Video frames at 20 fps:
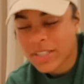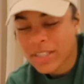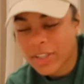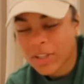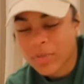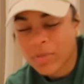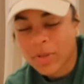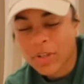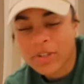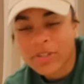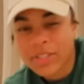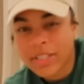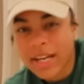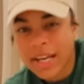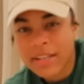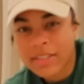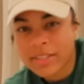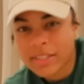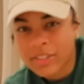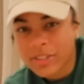single person
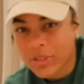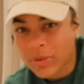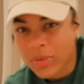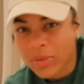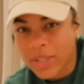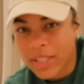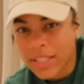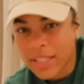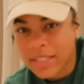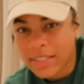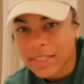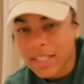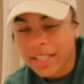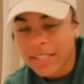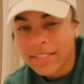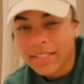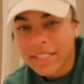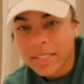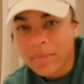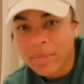has a story that's
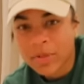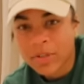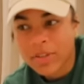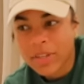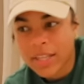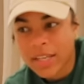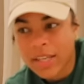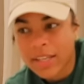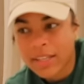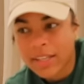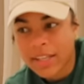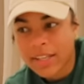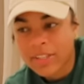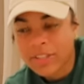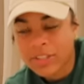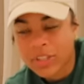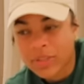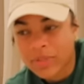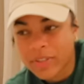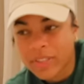like deeper than like
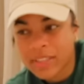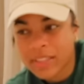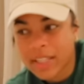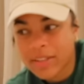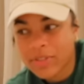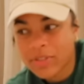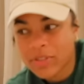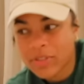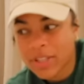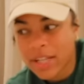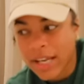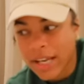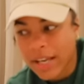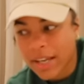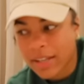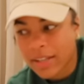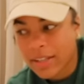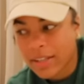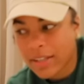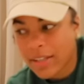surface level
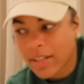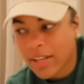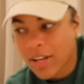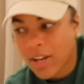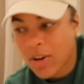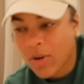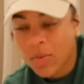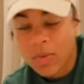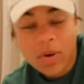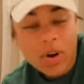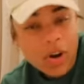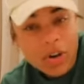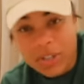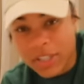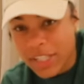and we're all